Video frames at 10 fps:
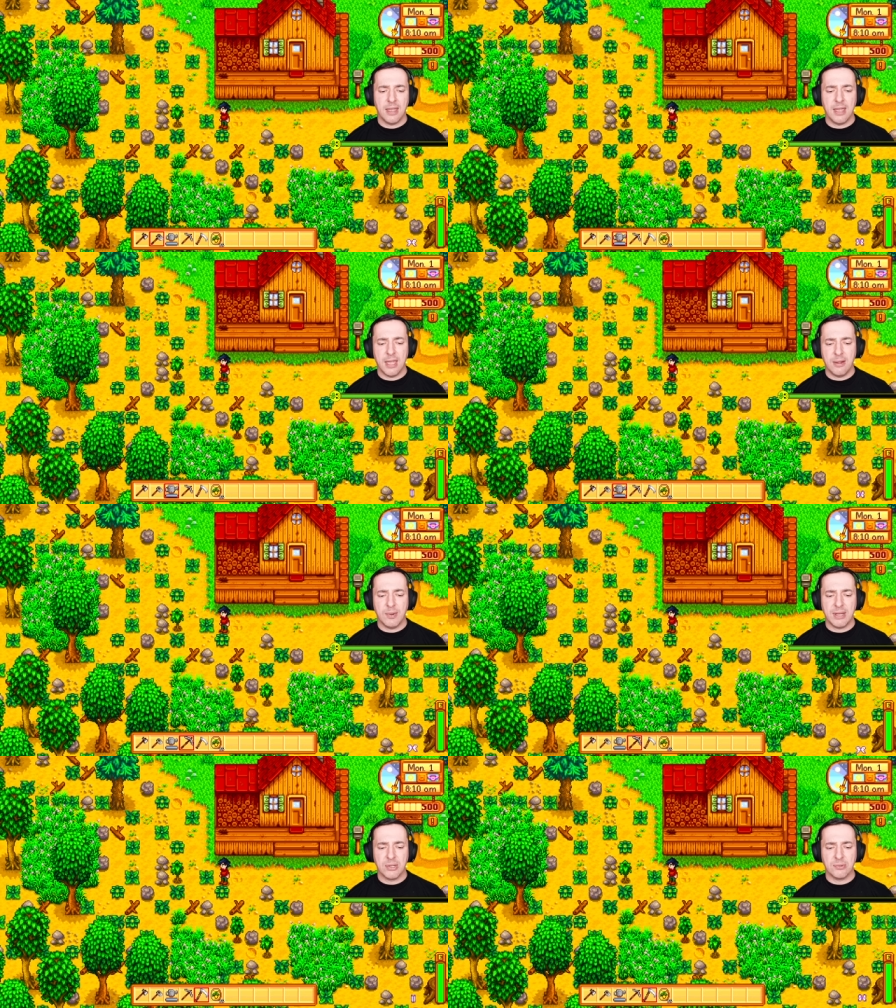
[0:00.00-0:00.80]
Uh,
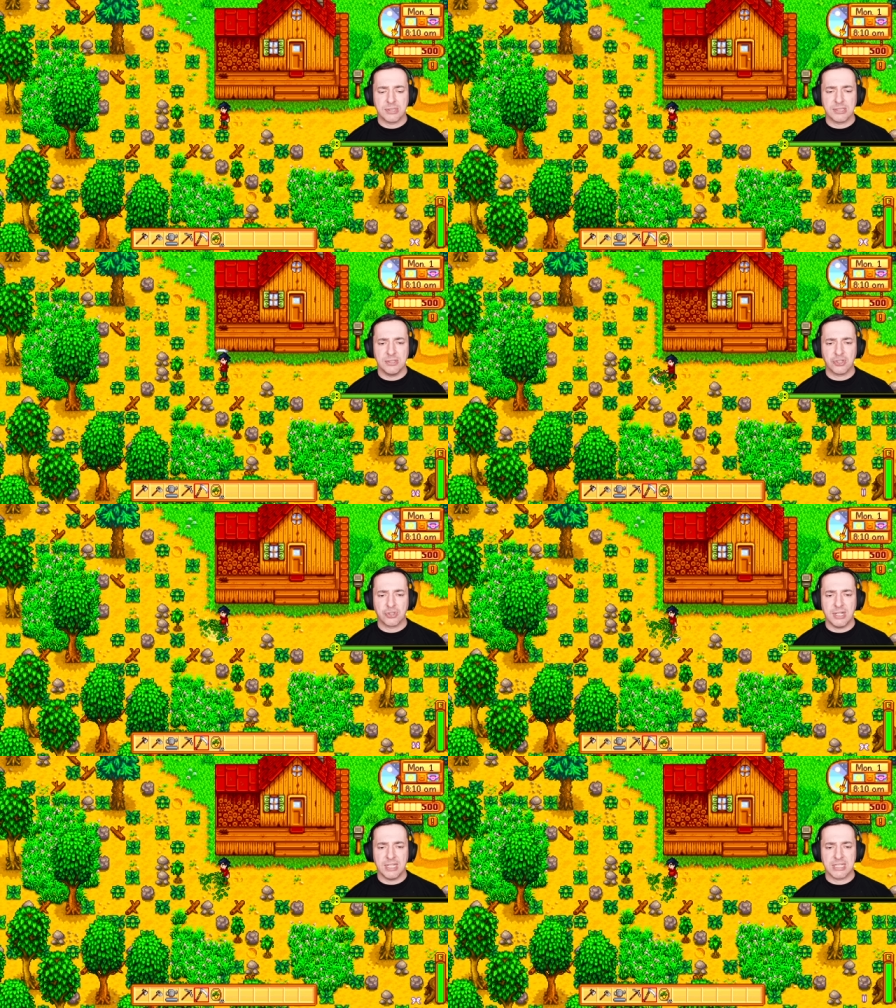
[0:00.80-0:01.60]
we could also
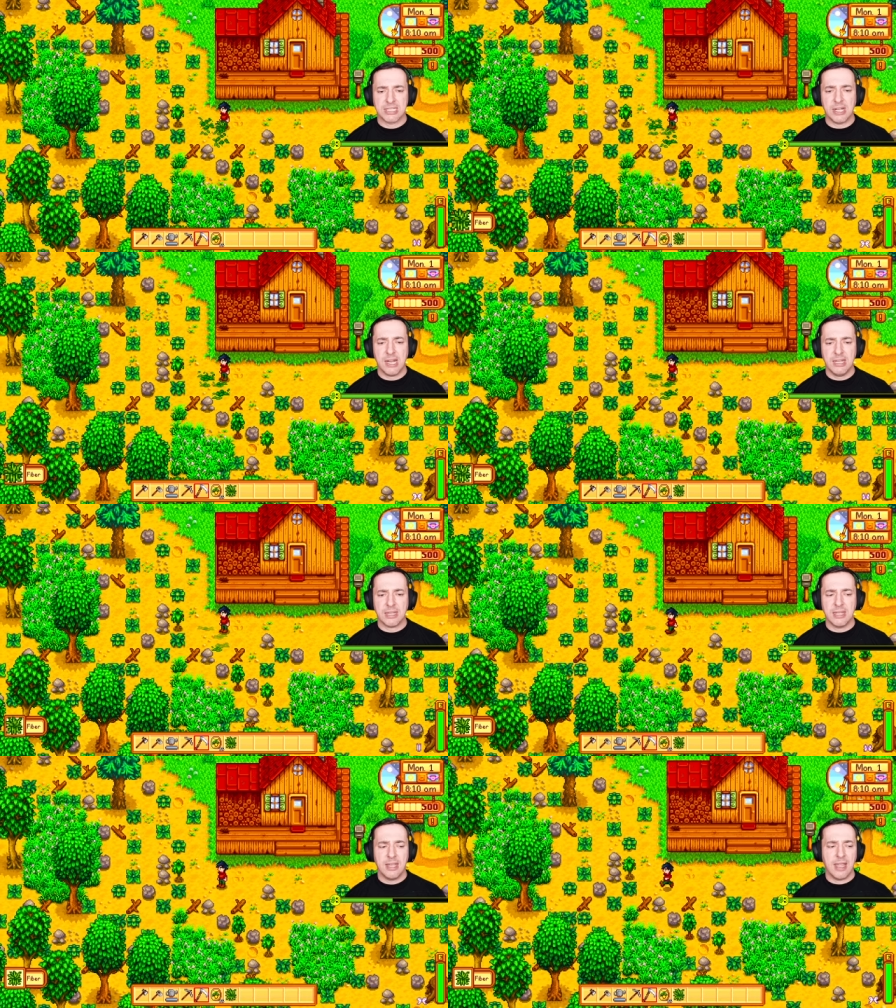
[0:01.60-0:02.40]
try the
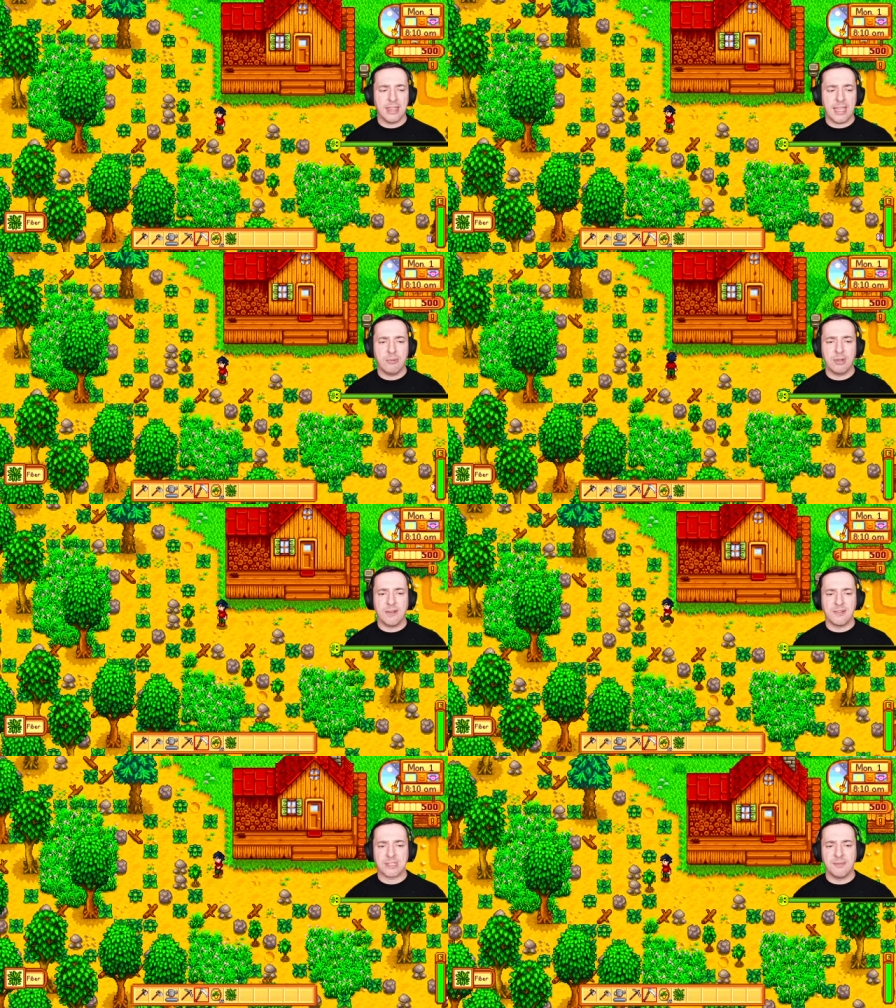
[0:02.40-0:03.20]
scythe and that will
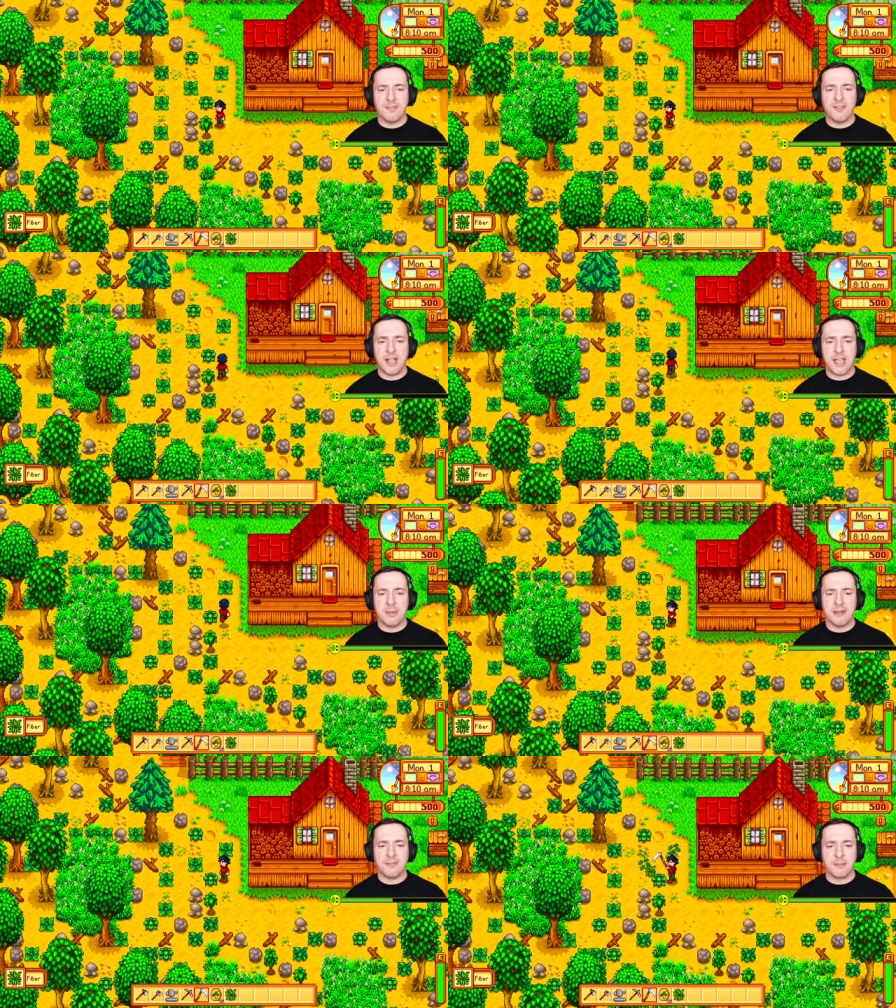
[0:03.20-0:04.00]
give us some
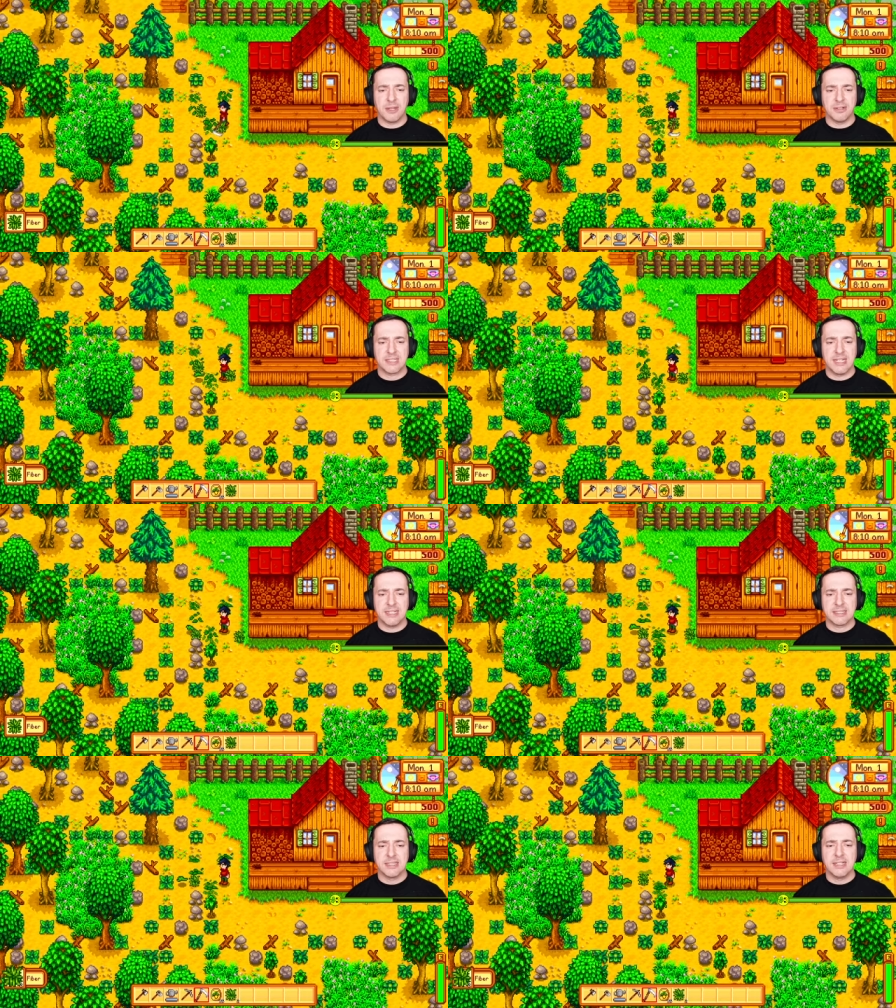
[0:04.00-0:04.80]
fiber from those
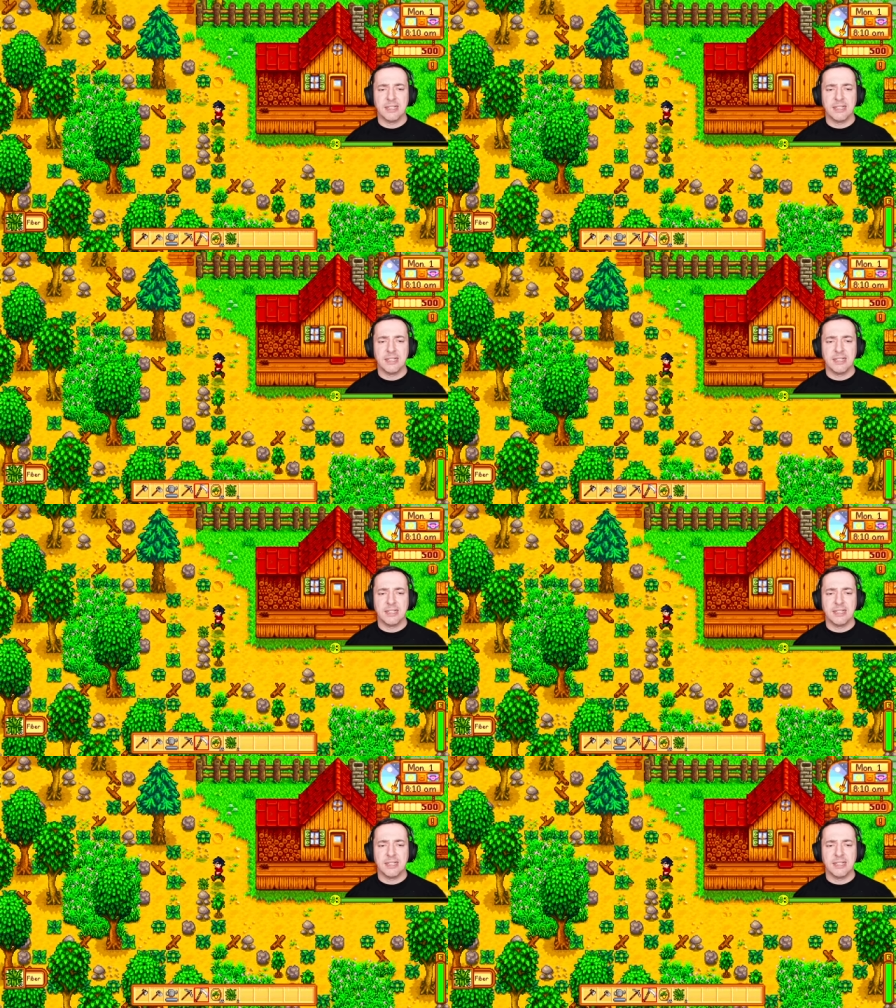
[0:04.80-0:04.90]
things.